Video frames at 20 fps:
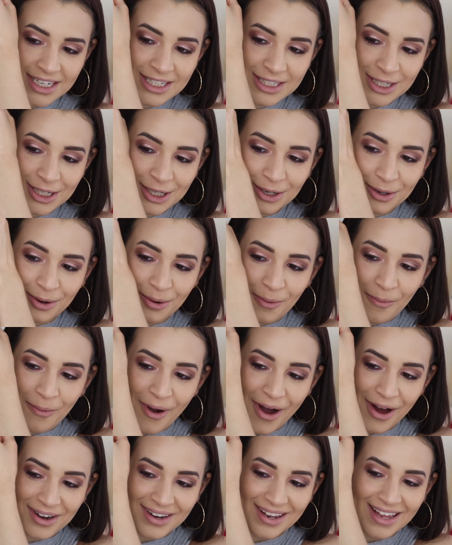into
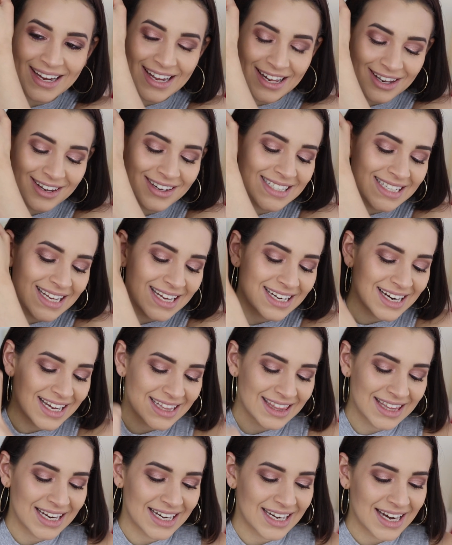water. Like it looks like
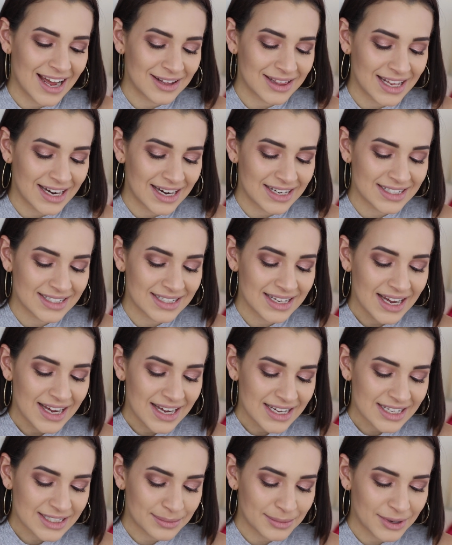nothing now that it's
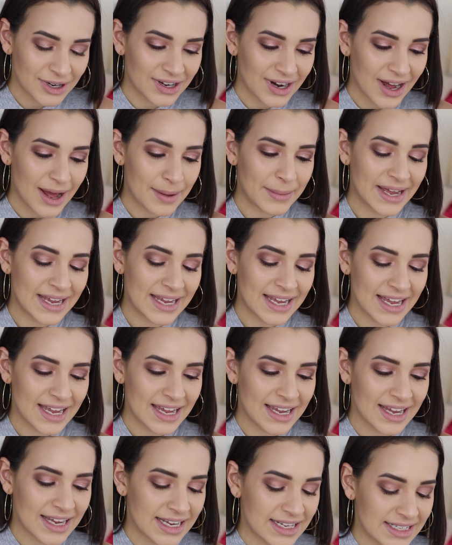smeared on my
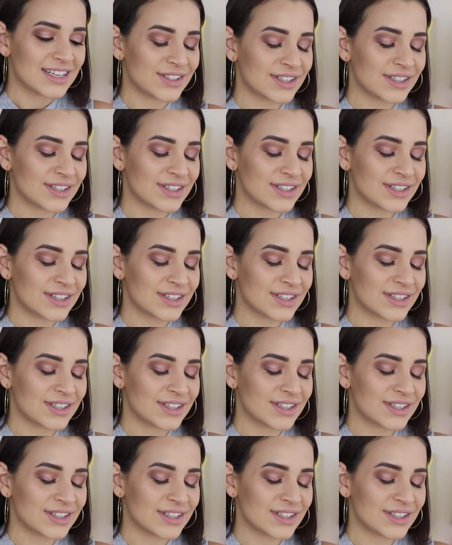hand.